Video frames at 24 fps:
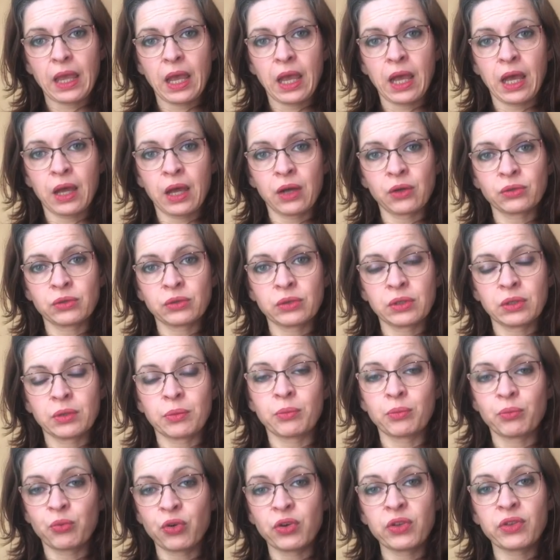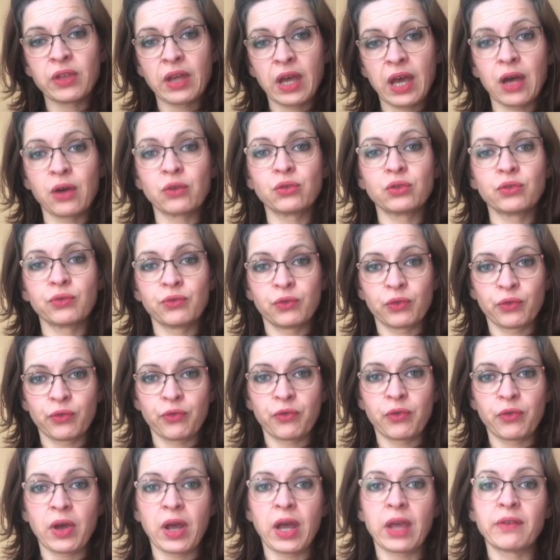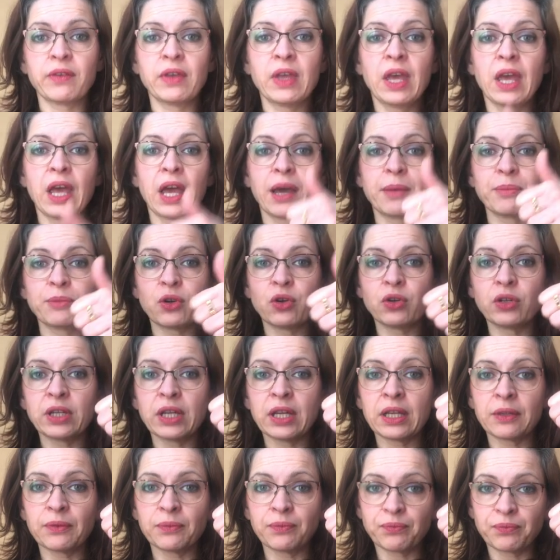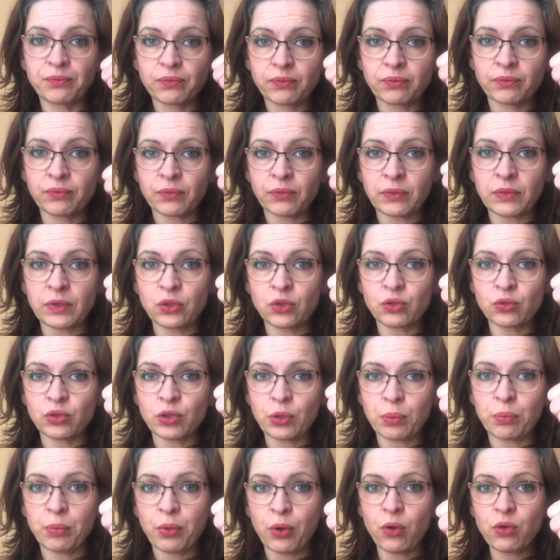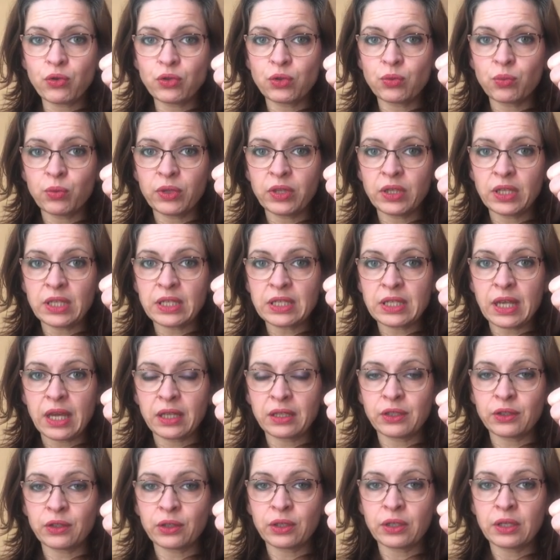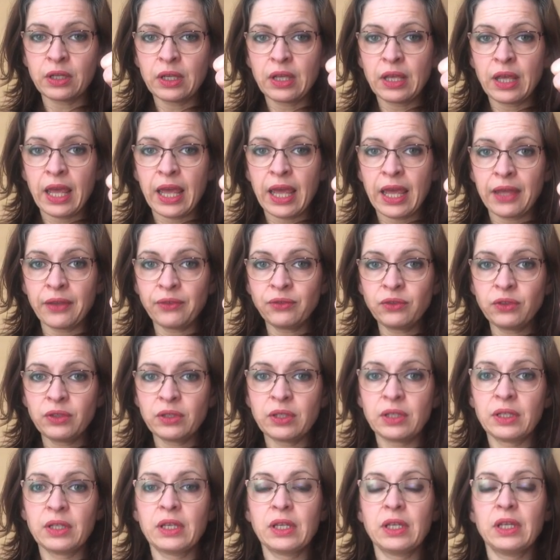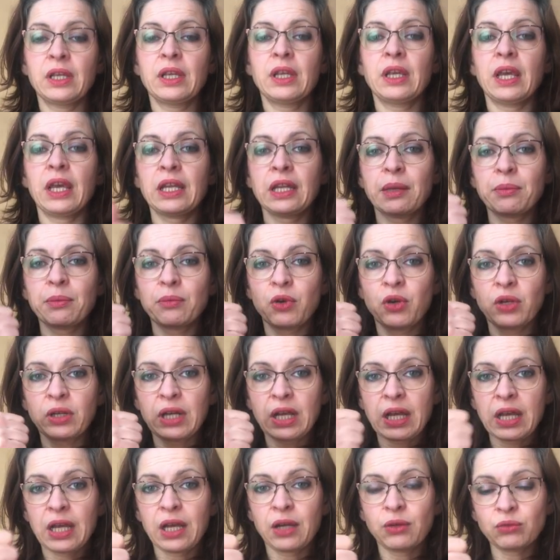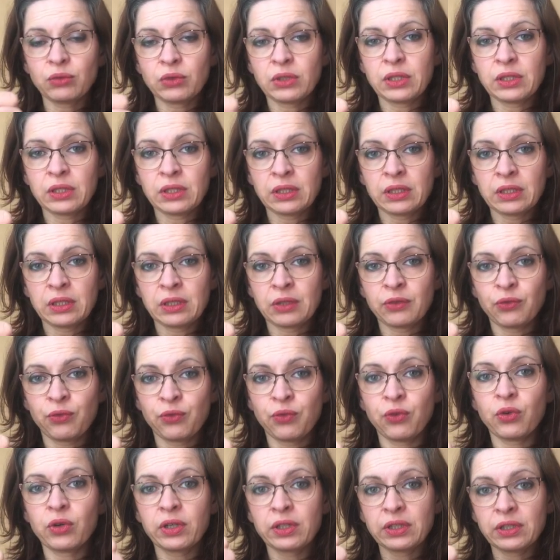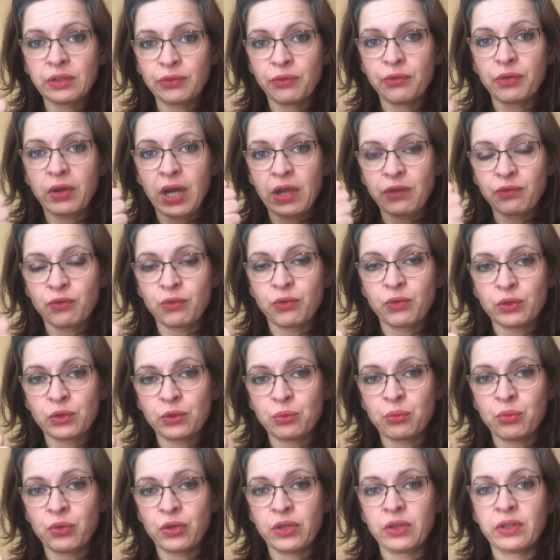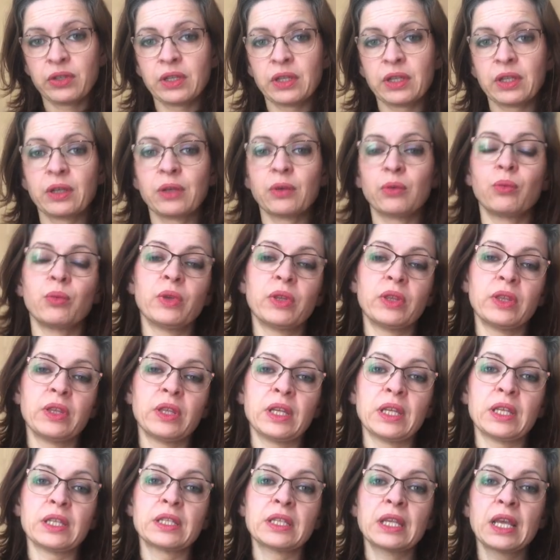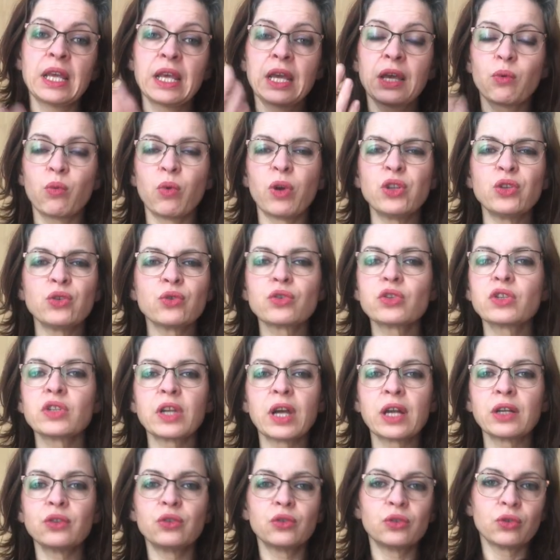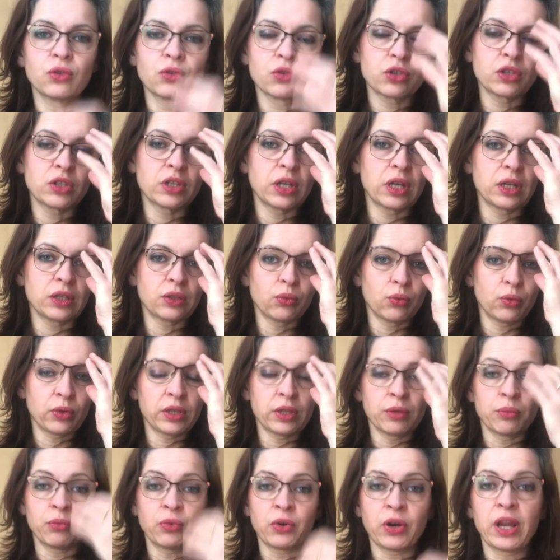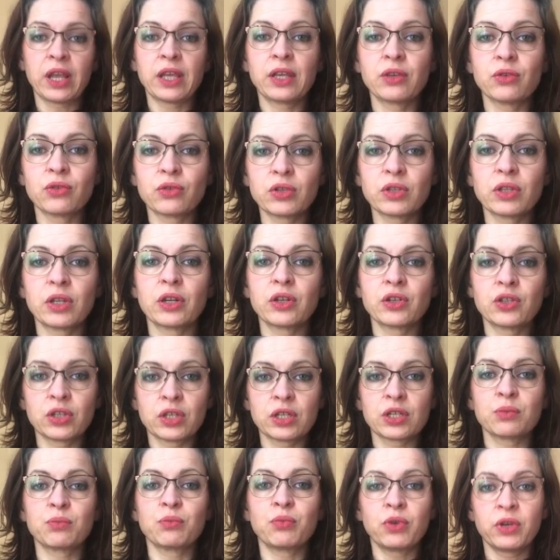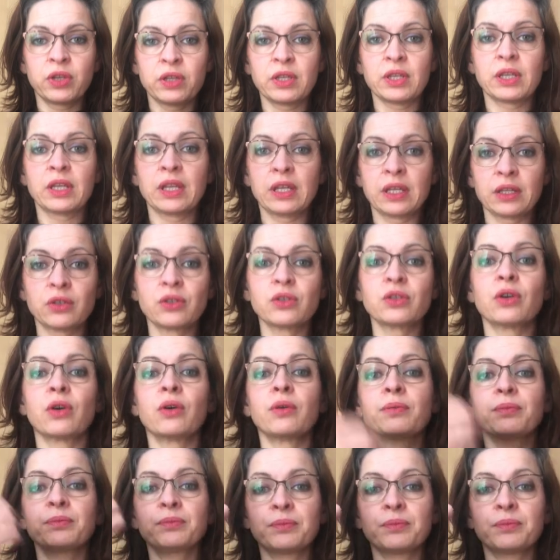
out, breathe out for 5. I'm gonna do the pause with these other hands, and I'm gonna count the 4 and the 5 for the breathing with these. When you start, you don't start with a break, you start just breathing in. So